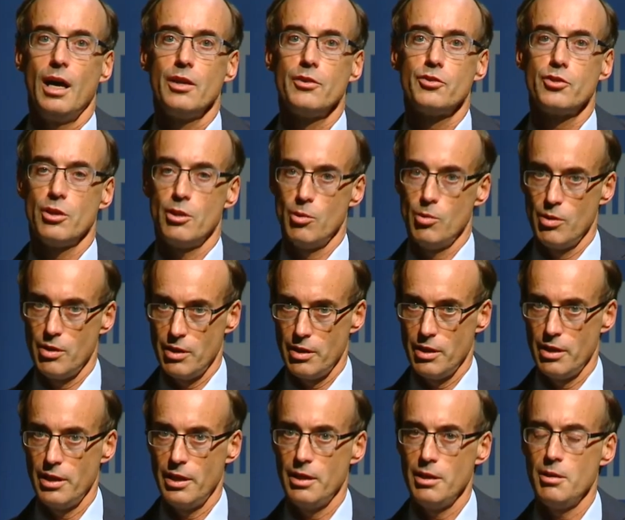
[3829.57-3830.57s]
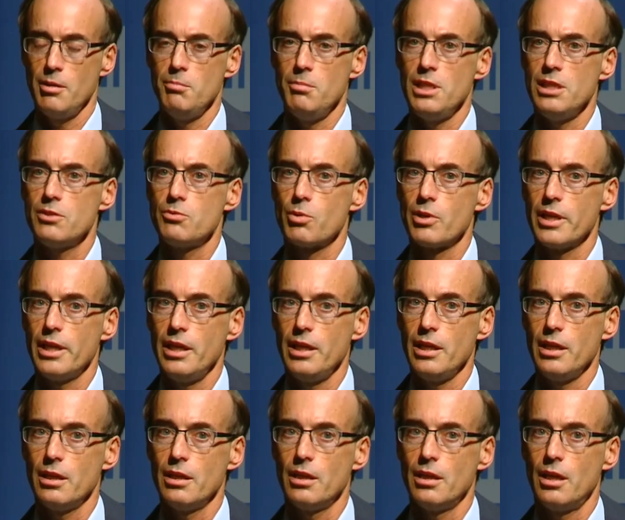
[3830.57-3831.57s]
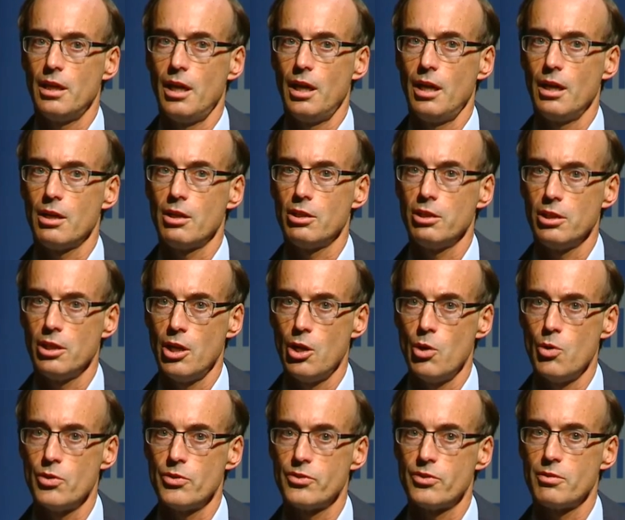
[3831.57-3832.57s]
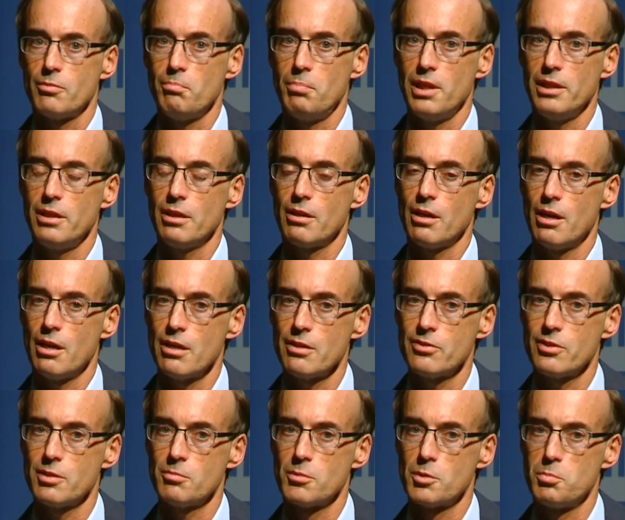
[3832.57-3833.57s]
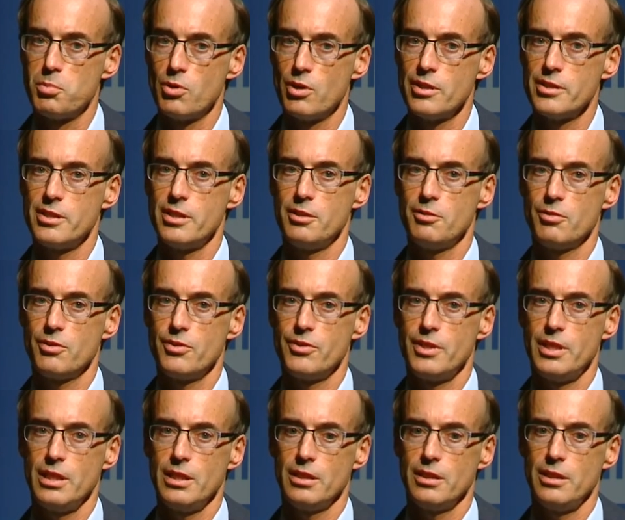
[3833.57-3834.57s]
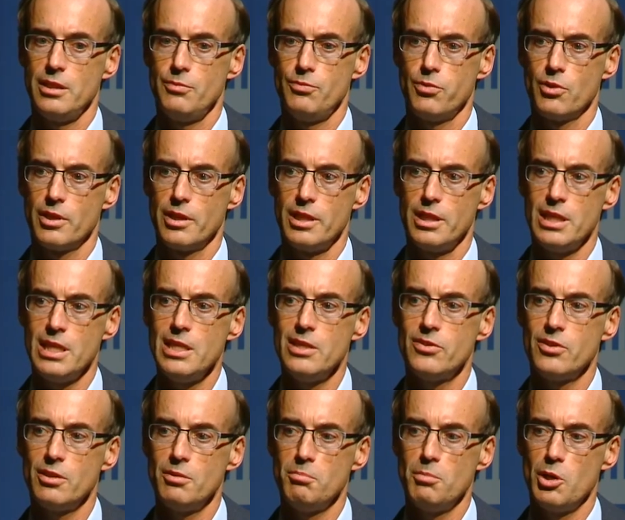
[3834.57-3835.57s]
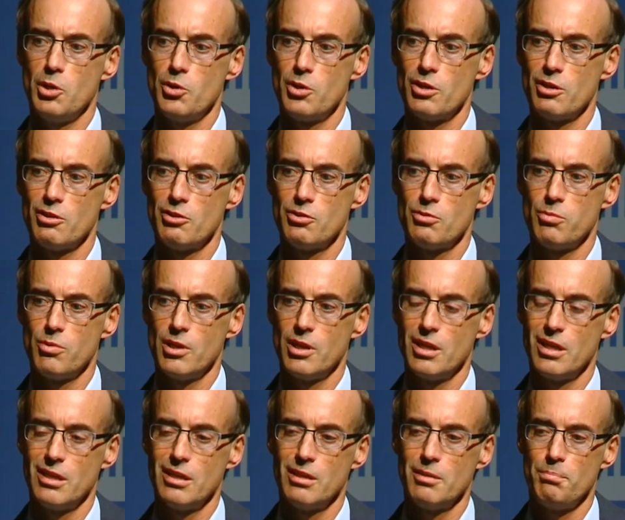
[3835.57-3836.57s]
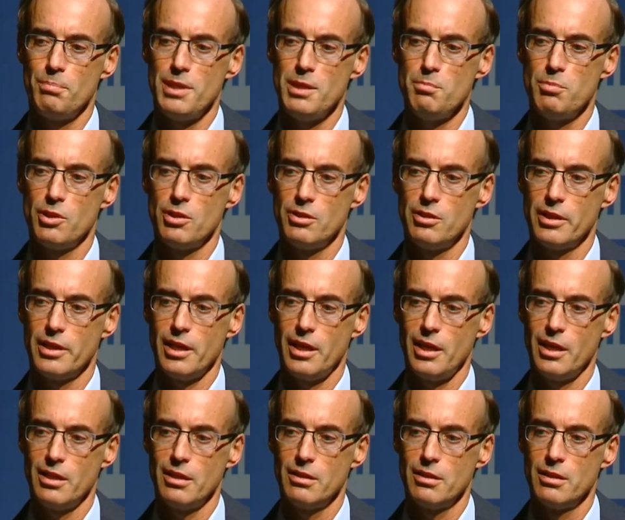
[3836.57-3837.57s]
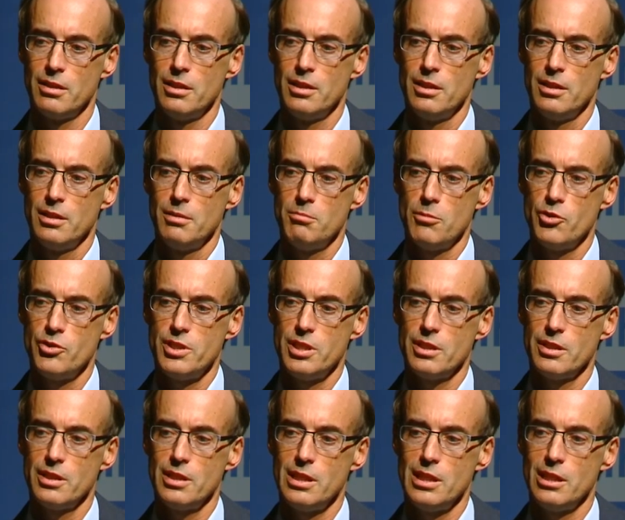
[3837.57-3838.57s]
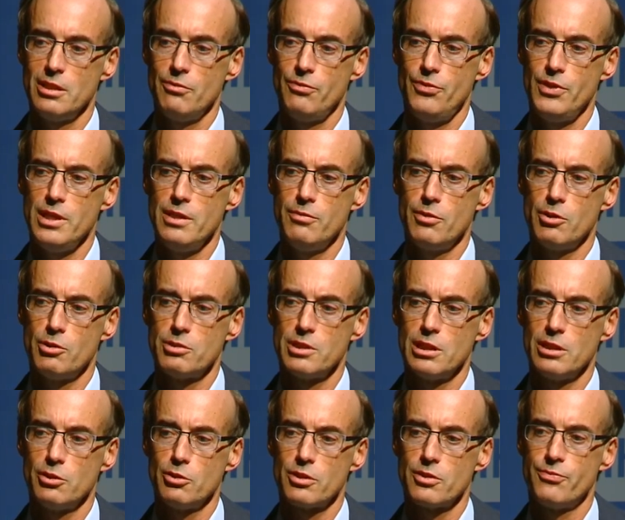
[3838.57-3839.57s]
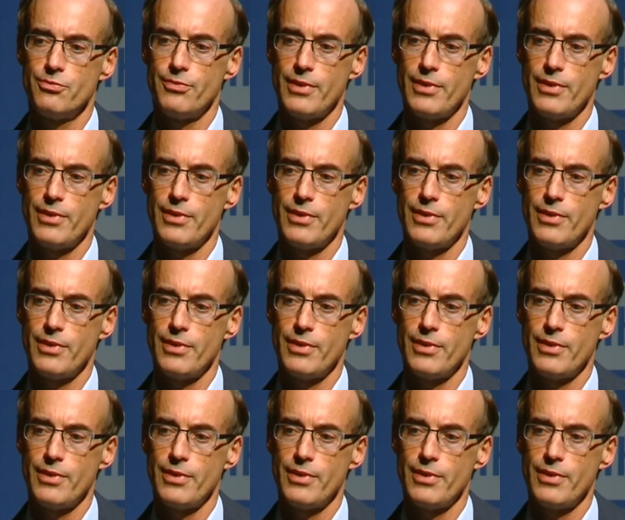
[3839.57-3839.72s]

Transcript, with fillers: so it means we're getting uh, close. But there are some reports, interestingly, for kinesin motors where people look at motility in vivo that looks